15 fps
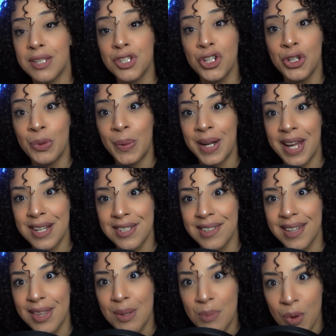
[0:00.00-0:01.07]
is the new one,
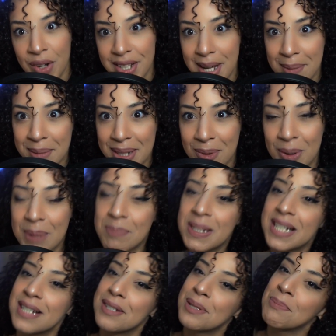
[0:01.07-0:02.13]
actually, the more dominant one,
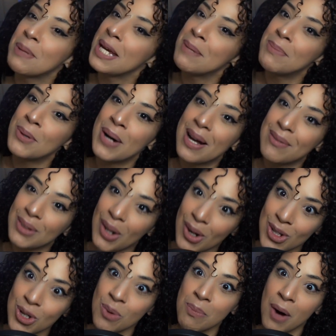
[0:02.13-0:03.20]
because people have
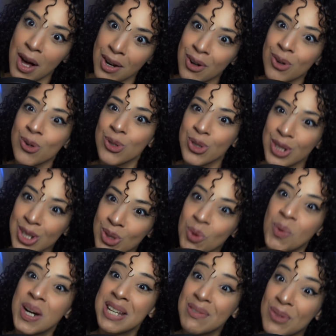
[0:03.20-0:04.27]
larger monitors than
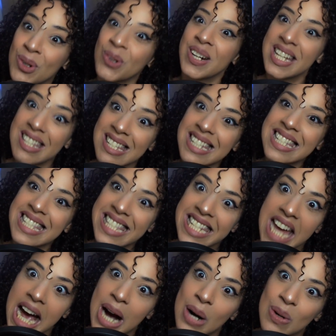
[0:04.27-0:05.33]
24 inches now.